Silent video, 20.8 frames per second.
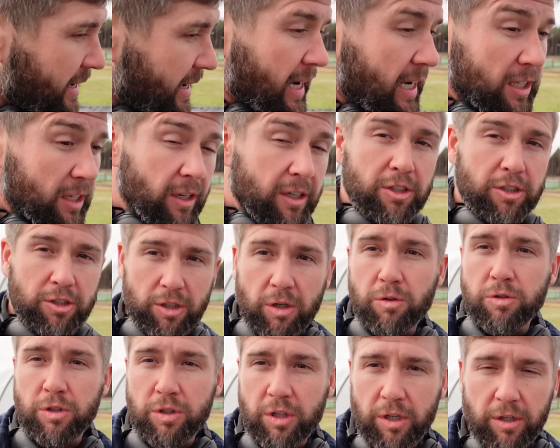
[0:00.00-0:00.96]
I just
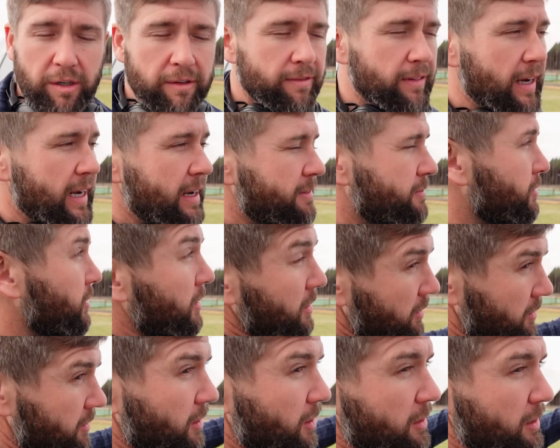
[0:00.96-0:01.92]
told you 35 foot
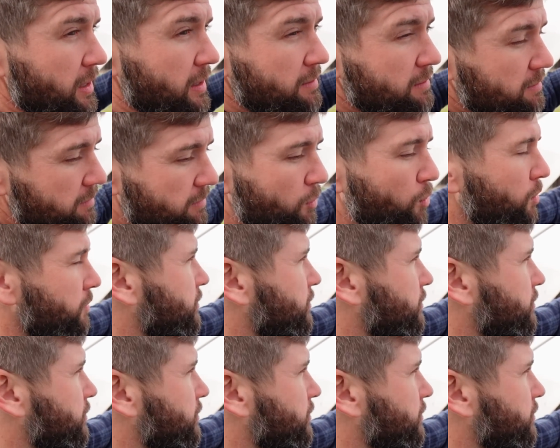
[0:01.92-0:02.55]
or 34